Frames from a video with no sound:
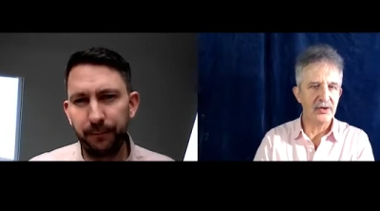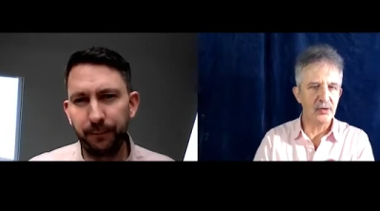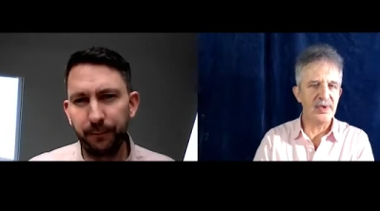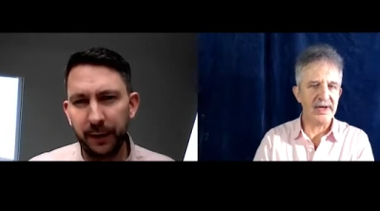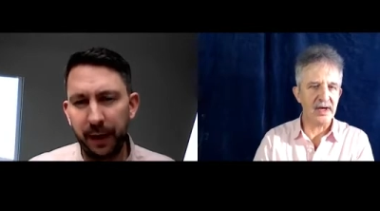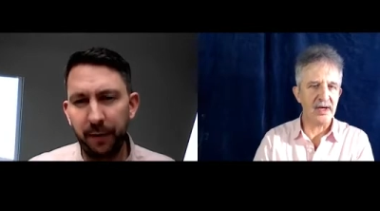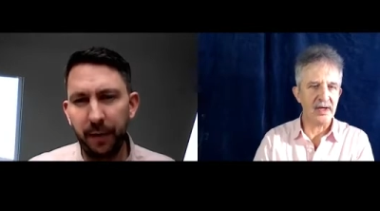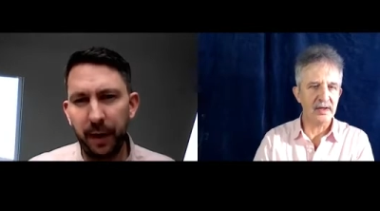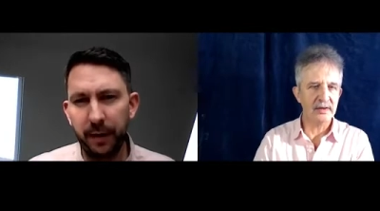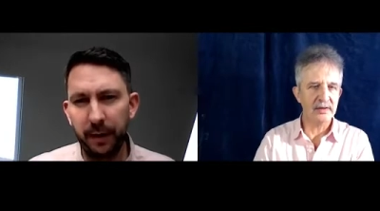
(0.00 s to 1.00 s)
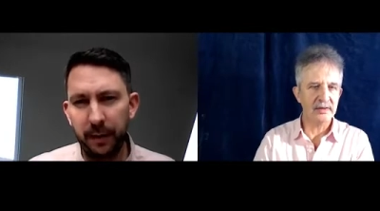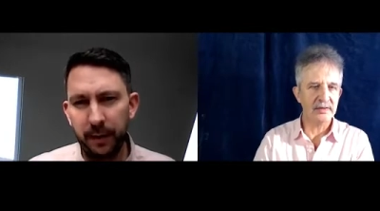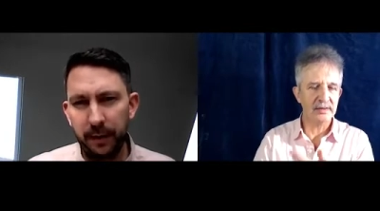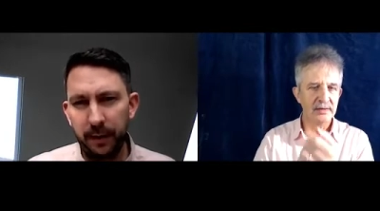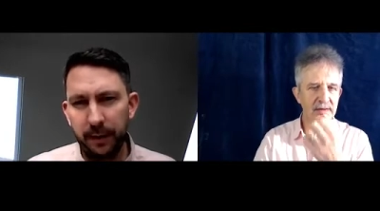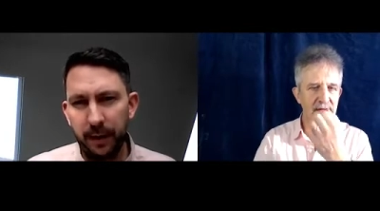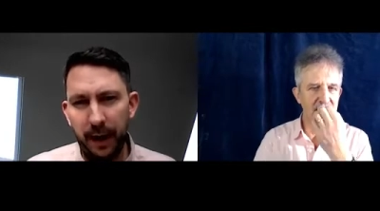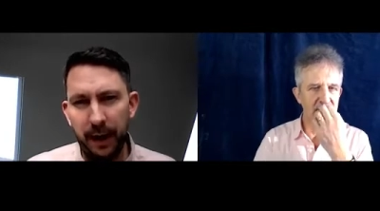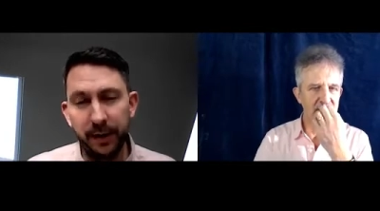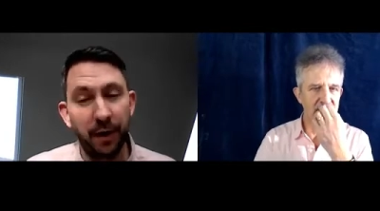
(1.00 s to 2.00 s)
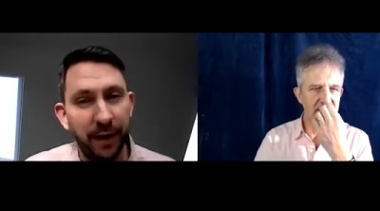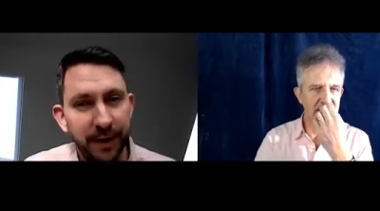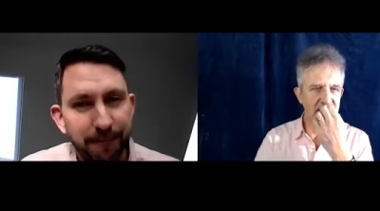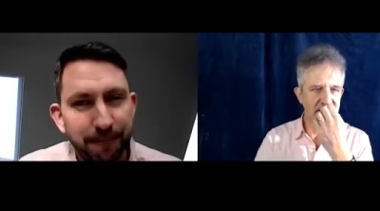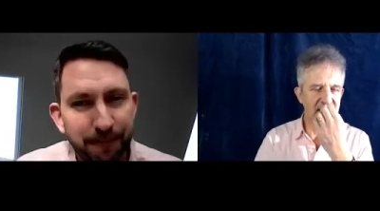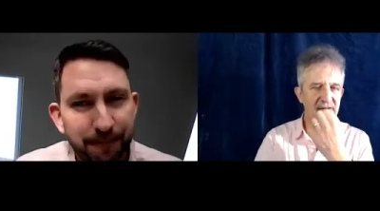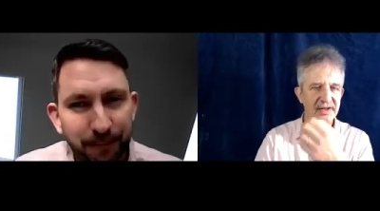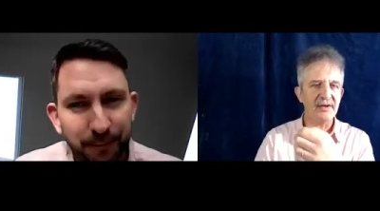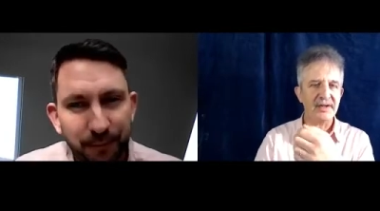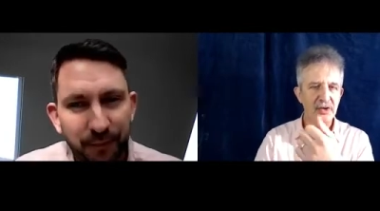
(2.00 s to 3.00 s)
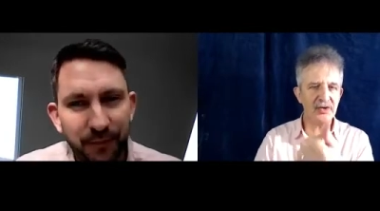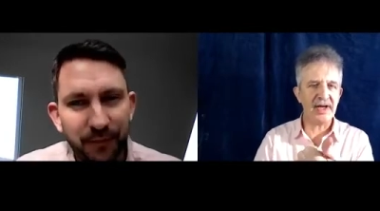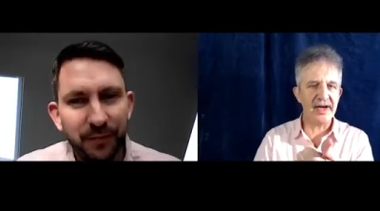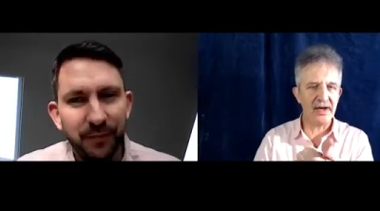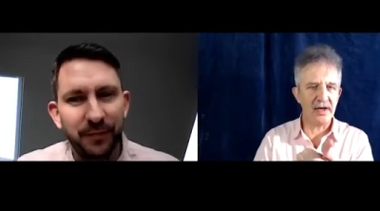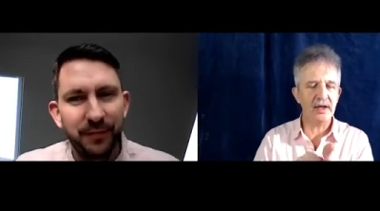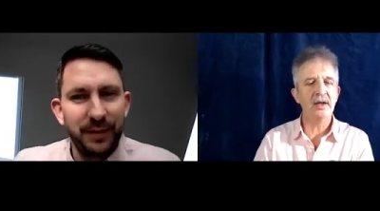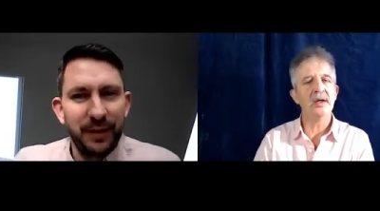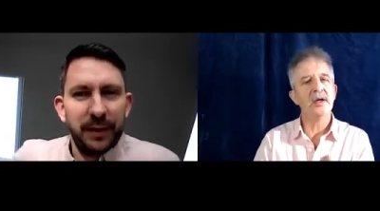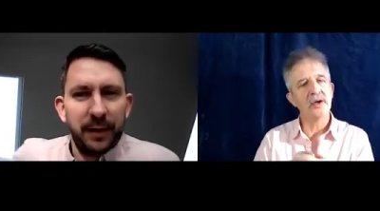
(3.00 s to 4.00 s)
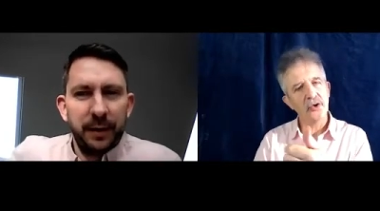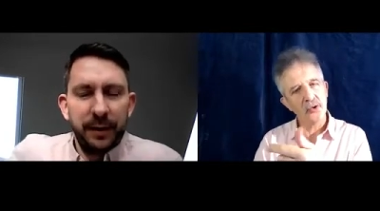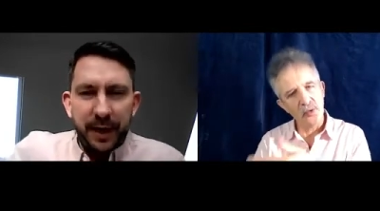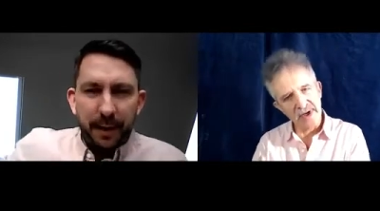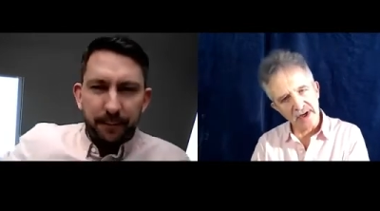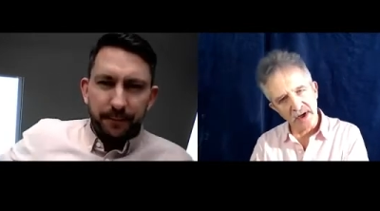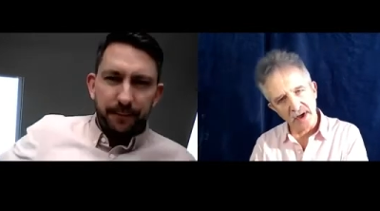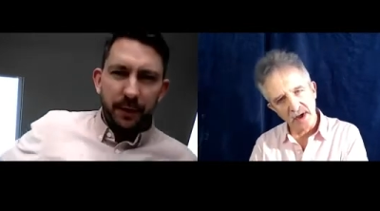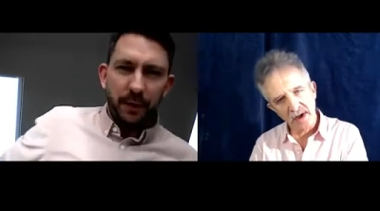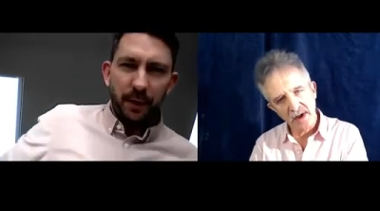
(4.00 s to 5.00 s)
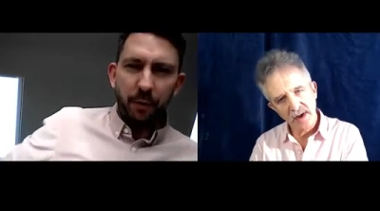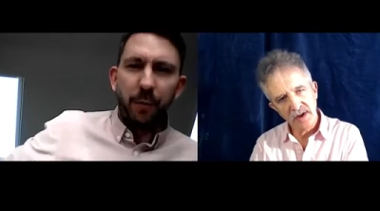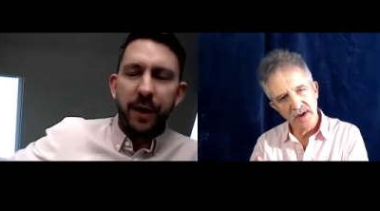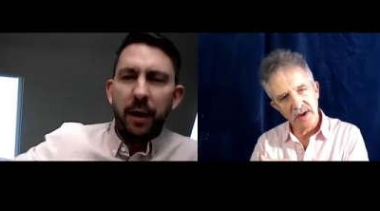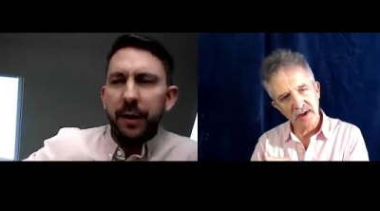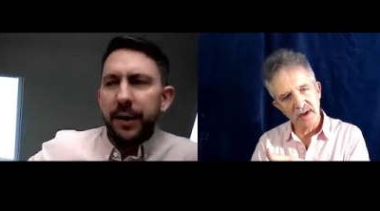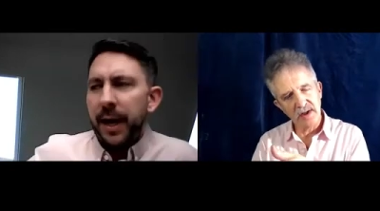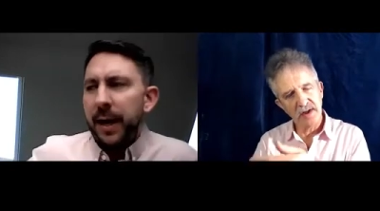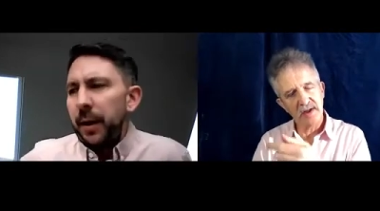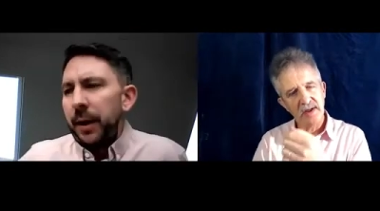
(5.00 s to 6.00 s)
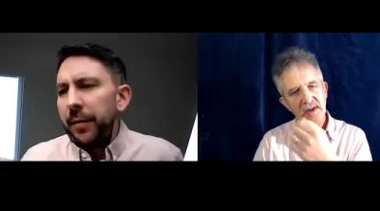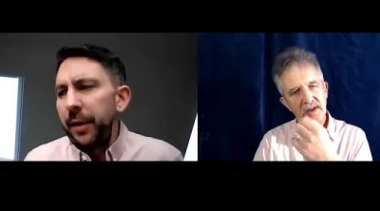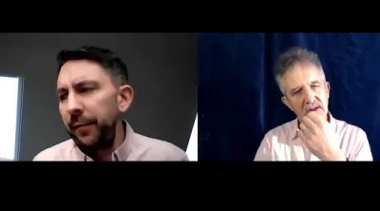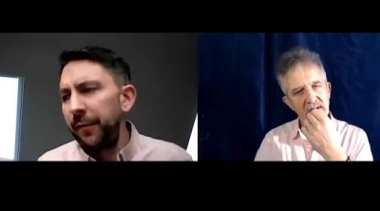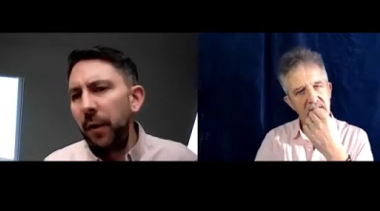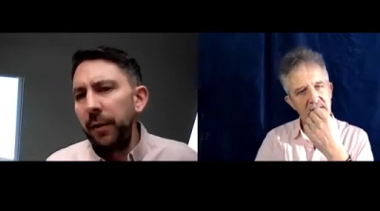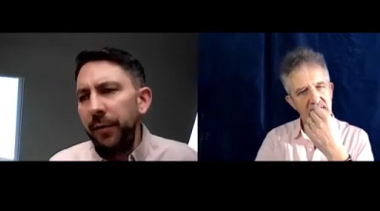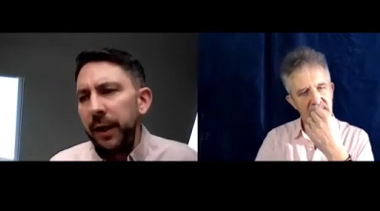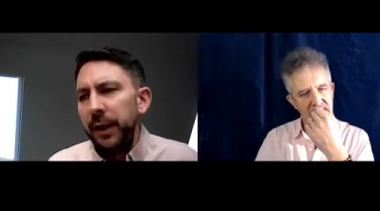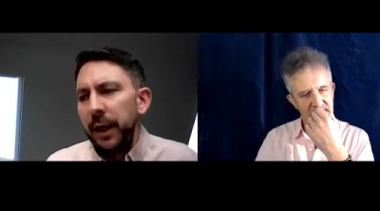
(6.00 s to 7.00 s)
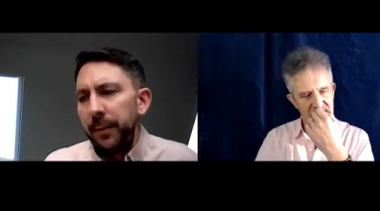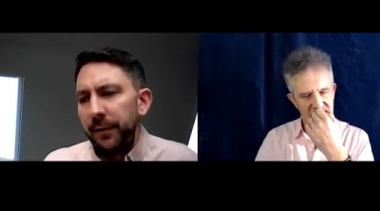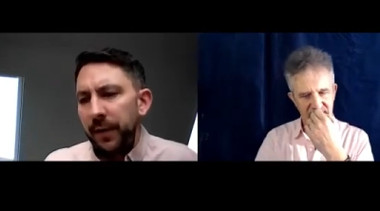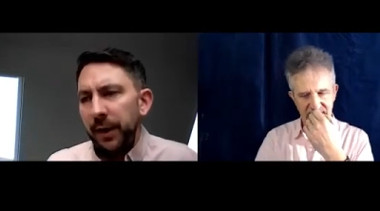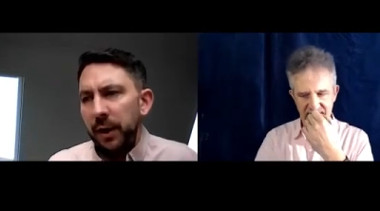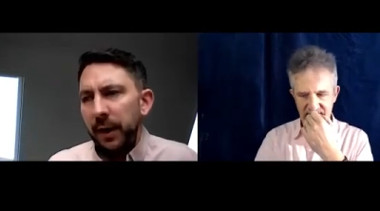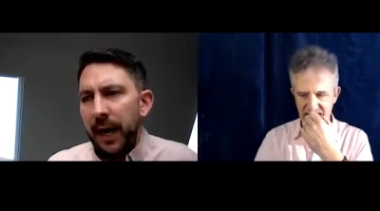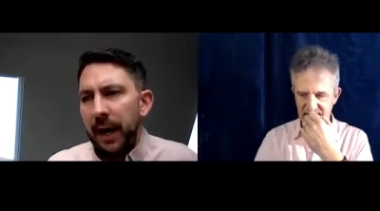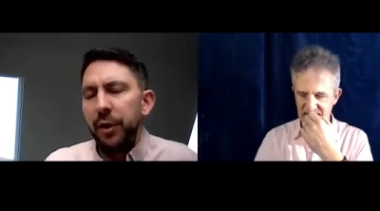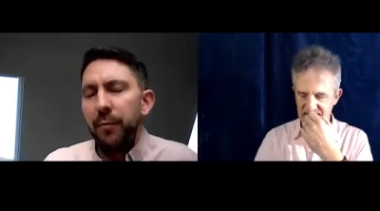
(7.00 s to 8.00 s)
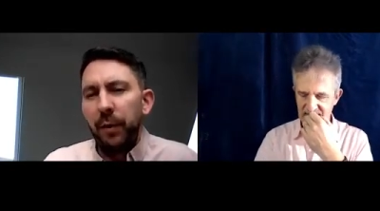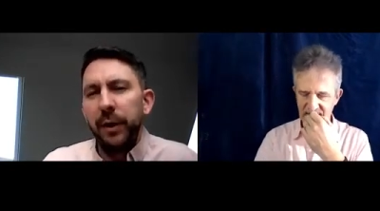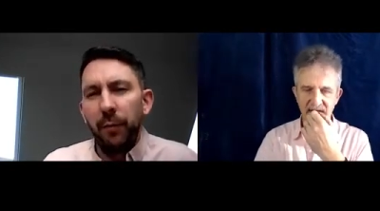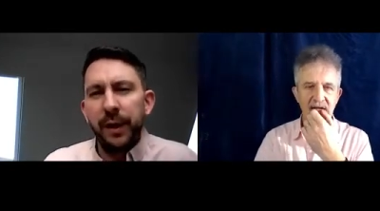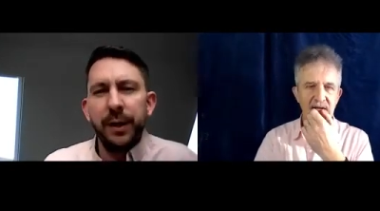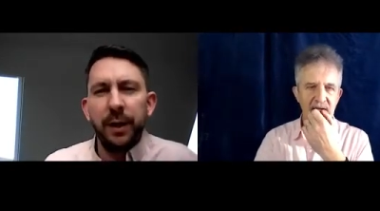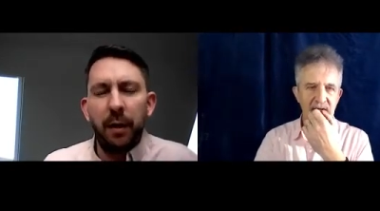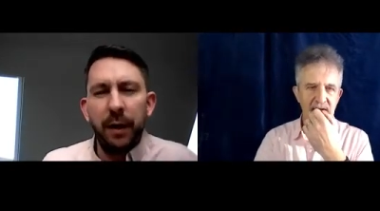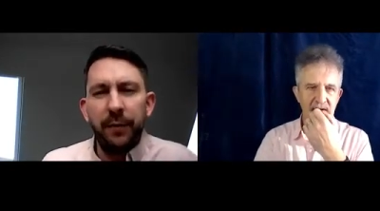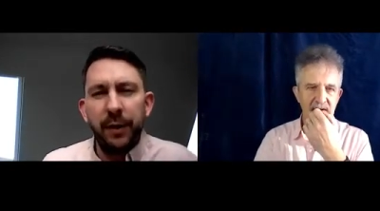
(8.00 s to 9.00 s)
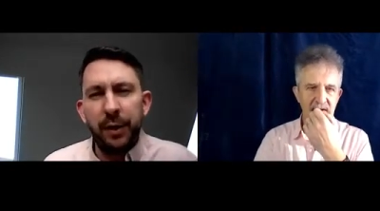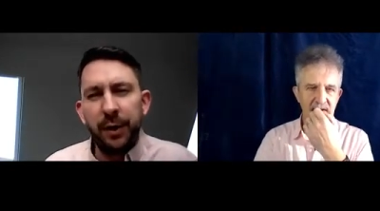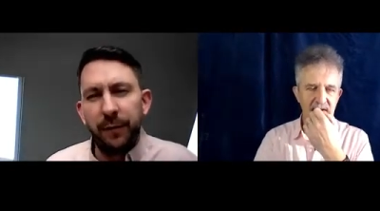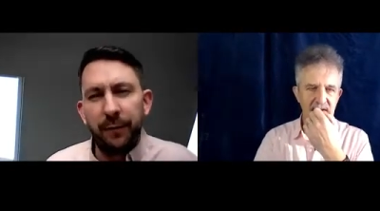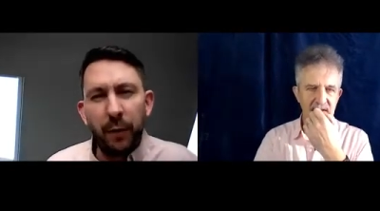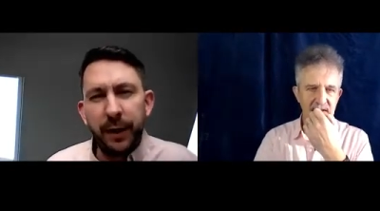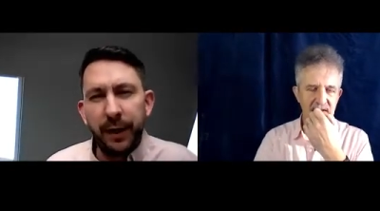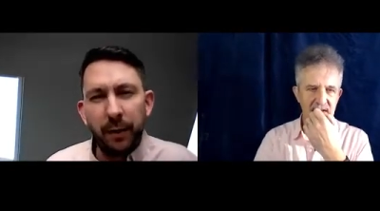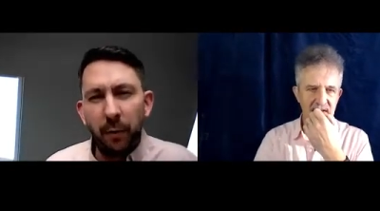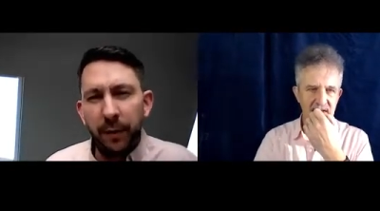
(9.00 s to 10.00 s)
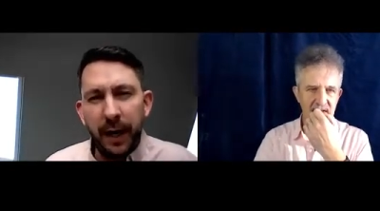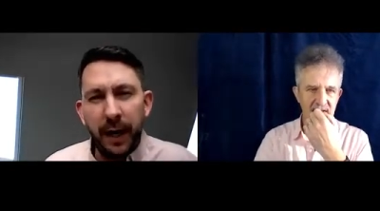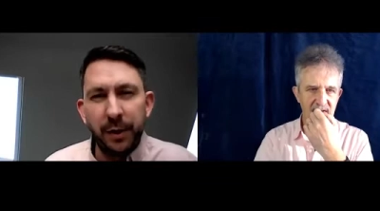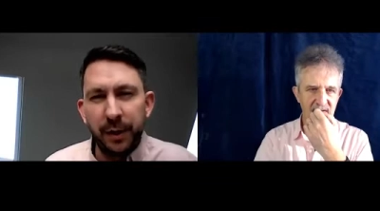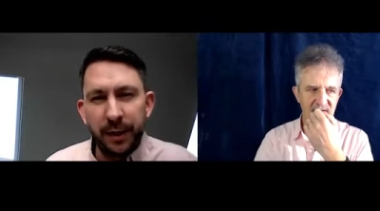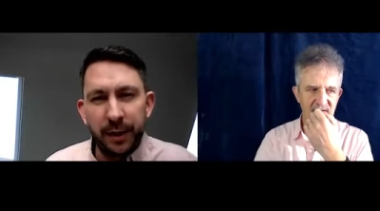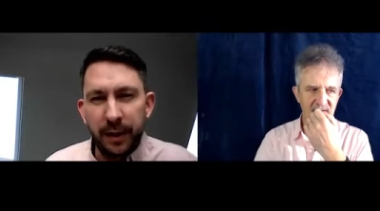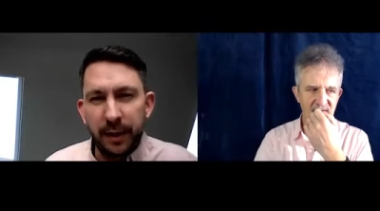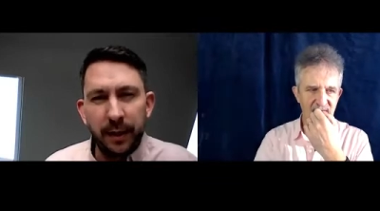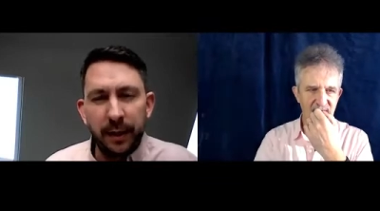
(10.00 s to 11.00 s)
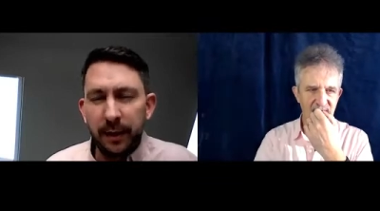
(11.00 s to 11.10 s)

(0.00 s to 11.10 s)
Speaker 1: who we and are. Third, uh, sorry. So it's who they are, who yeah. we are, who we are, yeah. And I think the final thing in terms of actually how you bring all this to life is just avoiding all the agency,